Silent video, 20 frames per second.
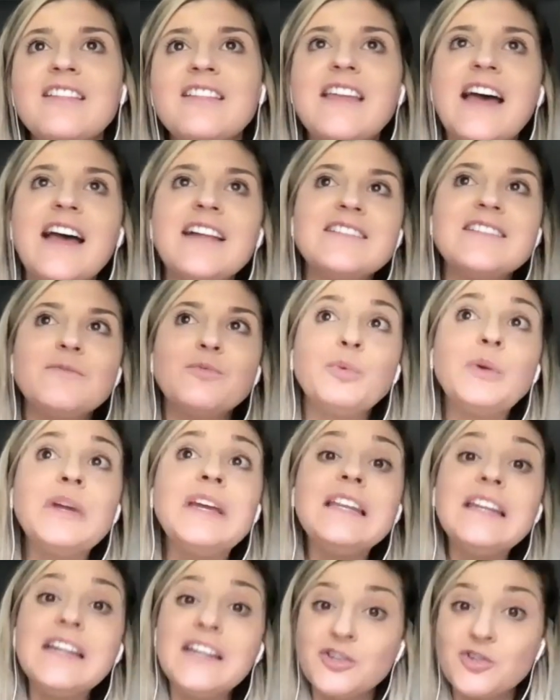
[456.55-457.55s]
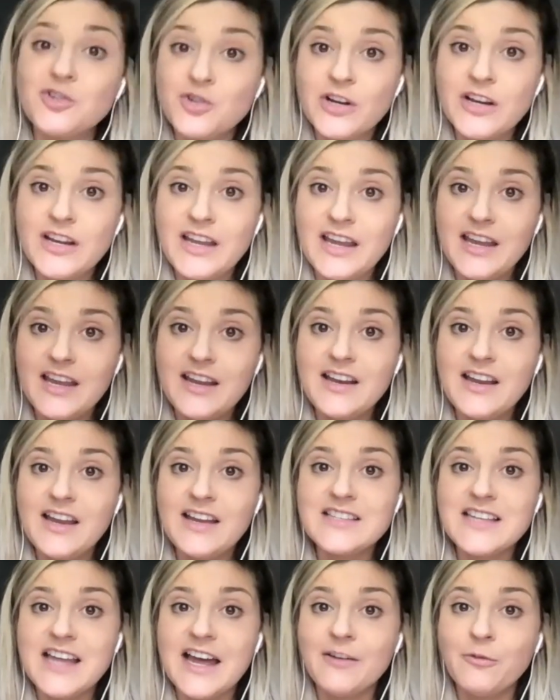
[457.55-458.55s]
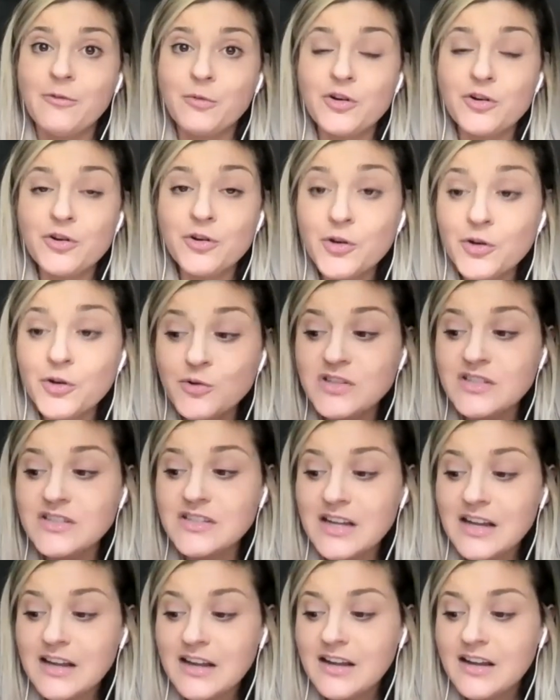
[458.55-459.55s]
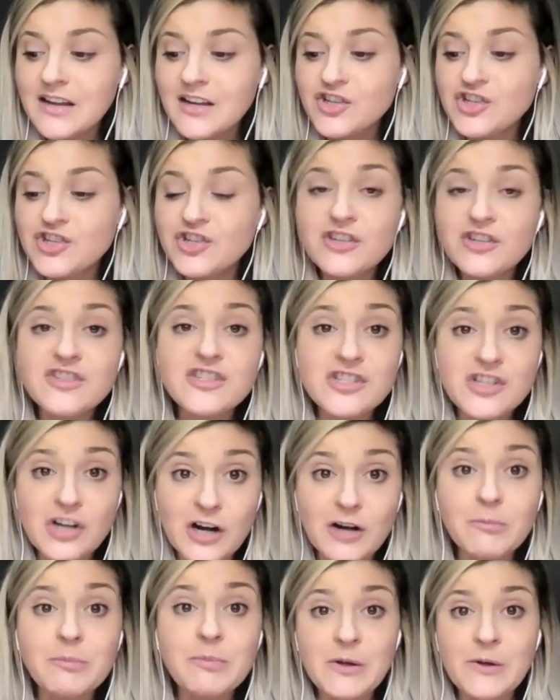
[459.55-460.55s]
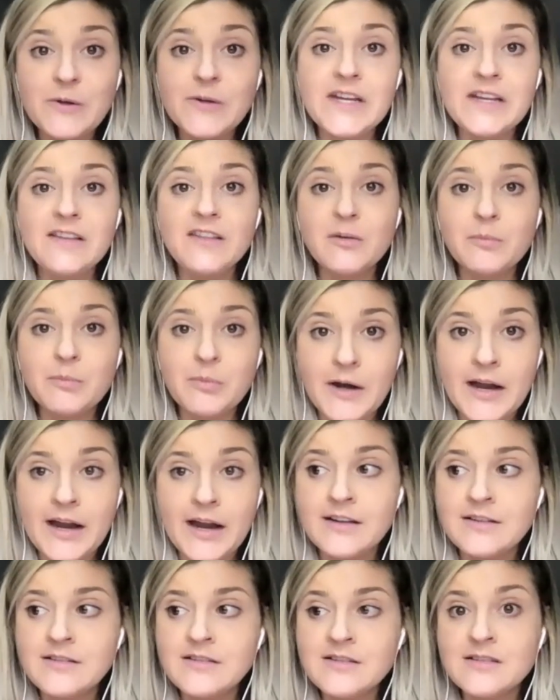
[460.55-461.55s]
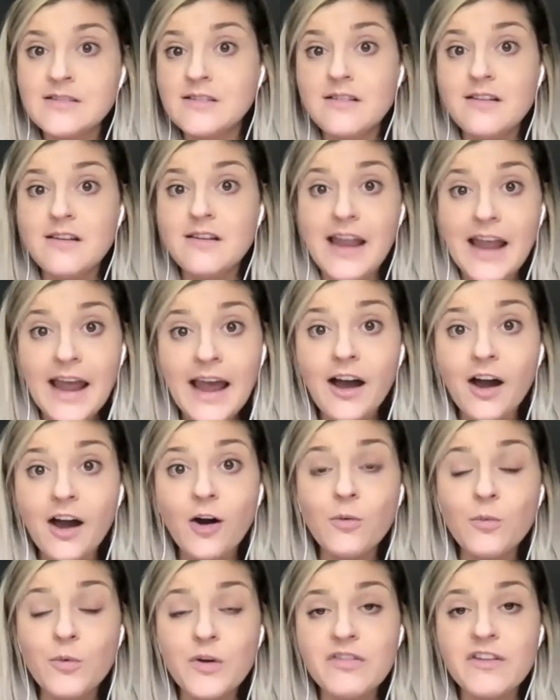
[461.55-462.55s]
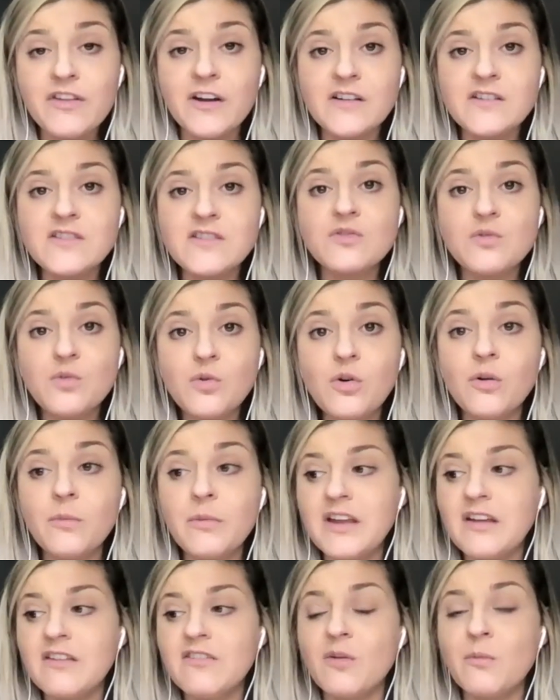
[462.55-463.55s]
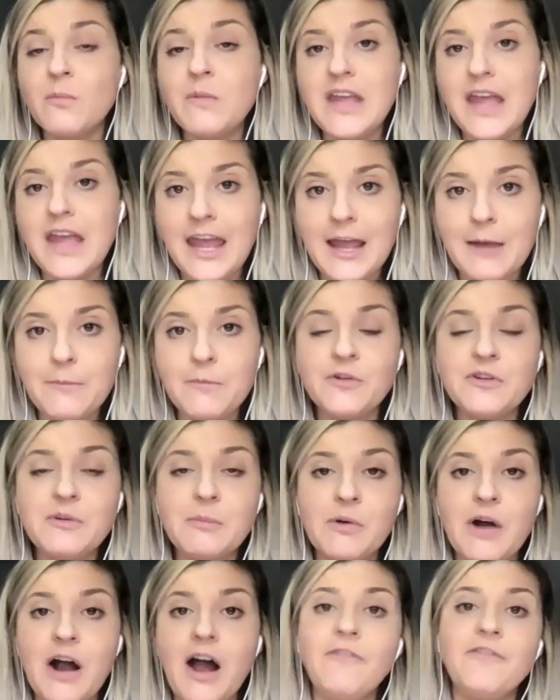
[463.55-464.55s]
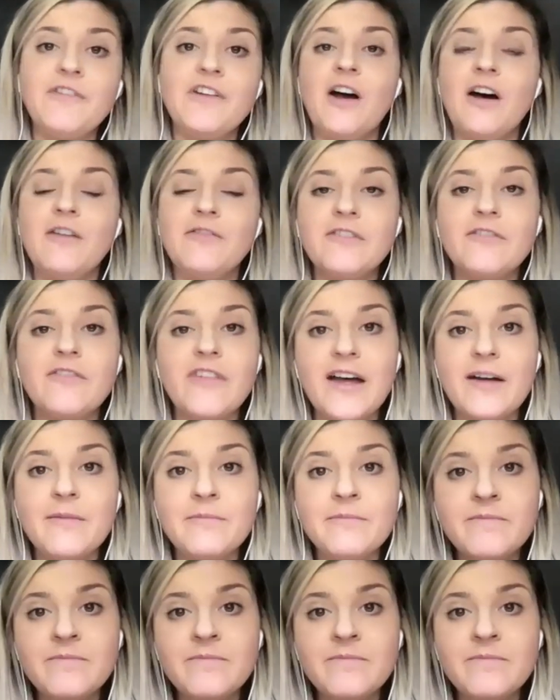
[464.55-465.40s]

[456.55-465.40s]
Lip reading: That's really intriguing, is that recruits should start building their brands now when they're in school because they'll be able to profit off of them.